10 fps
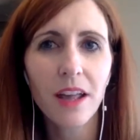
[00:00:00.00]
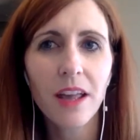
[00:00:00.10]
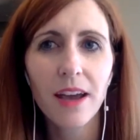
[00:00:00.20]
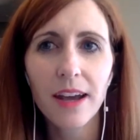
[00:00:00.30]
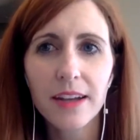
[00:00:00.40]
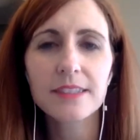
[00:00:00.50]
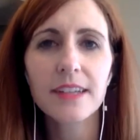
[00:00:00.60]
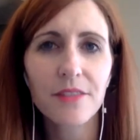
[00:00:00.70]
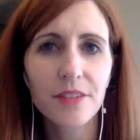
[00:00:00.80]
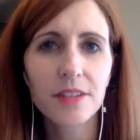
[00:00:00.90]
I could
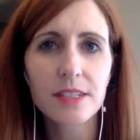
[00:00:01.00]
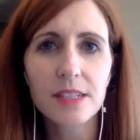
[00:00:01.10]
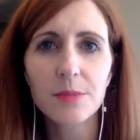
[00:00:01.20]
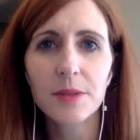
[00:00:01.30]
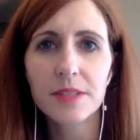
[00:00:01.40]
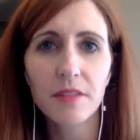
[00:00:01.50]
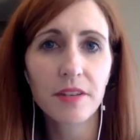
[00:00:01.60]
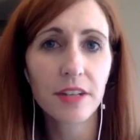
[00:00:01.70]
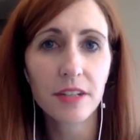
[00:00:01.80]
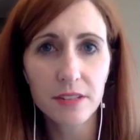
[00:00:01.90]
definitely see myself
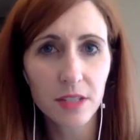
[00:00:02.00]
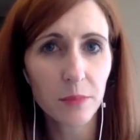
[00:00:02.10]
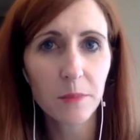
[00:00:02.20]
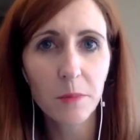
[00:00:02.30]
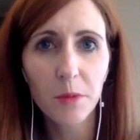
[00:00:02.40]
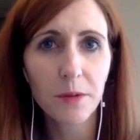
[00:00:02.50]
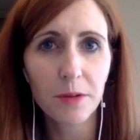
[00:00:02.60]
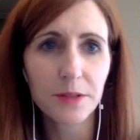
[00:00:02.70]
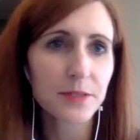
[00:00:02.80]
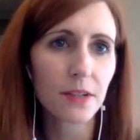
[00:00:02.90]
hitting a tipping point
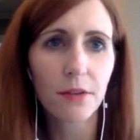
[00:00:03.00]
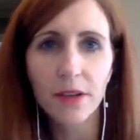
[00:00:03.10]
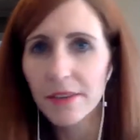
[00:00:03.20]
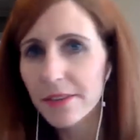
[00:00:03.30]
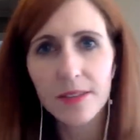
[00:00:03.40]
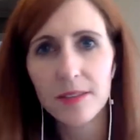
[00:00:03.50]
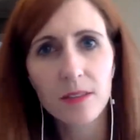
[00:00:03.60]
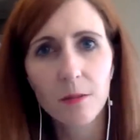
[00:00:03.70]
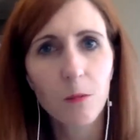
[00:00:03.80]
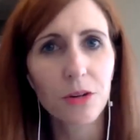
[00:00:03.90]
where I was like, okay, this
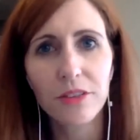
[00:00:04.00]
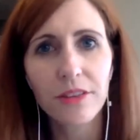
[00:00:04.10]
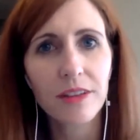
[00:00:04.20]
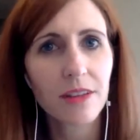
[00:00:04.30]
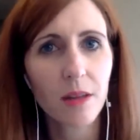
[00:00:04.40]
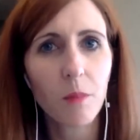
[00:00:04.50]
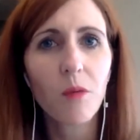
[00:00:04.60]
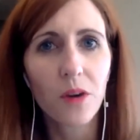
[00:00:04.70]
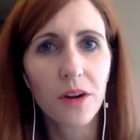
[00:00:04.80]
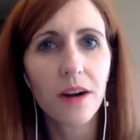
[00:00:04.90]
isn't worth it
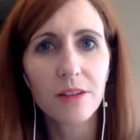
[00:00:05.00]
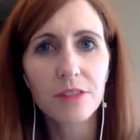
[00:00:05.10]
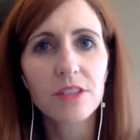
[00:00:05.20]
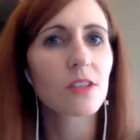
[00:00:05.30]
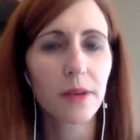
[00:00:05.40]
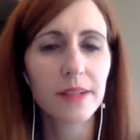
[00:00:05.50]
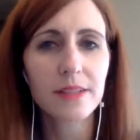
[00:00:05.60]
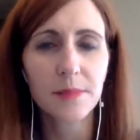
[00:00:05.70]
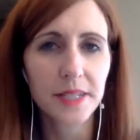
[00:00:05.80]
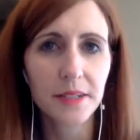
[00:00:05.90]
anymore. I'll just go pay
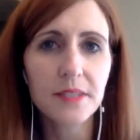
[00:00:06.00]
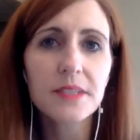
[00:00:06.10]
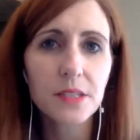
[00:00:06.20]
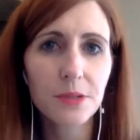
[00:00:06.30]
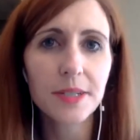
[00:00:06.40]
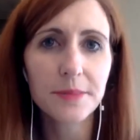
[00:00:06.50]
somebody else to do it.